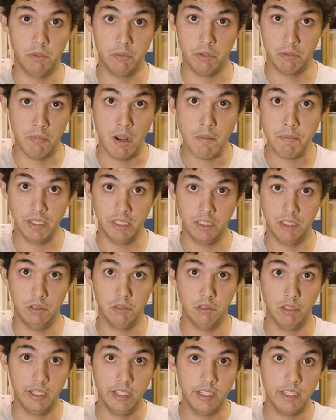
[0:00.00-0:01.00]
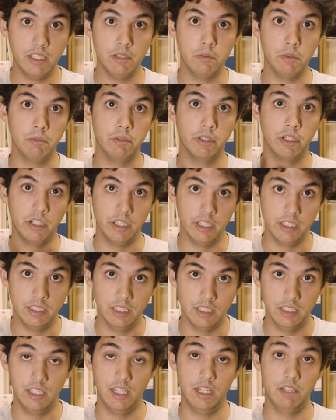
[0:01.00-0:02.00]
mapping the whole area, and we were
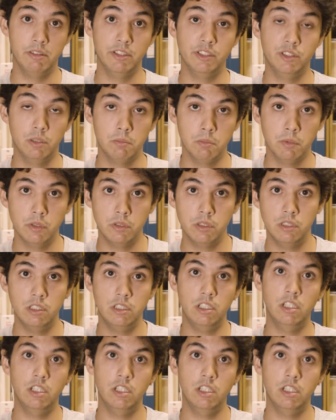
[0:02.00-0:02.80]
creating elevation models.